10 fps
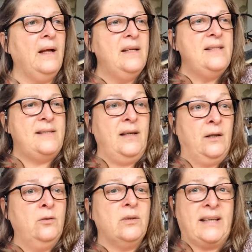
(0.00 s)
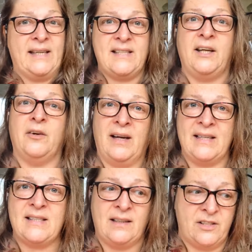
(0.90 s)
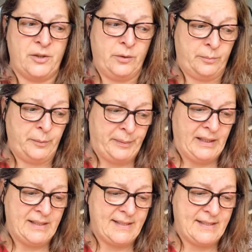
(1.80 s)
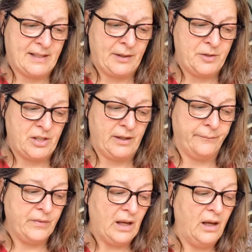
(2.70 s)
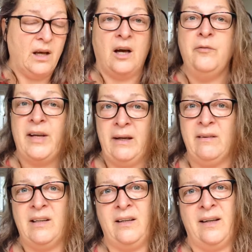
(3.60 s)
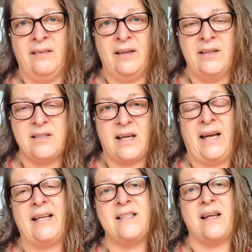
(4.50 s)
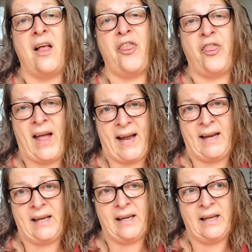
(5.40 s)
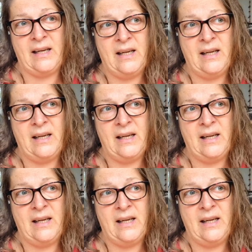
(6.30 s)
So getting your ass into a mobility scooter, over here in the Netherlands, it's a thing.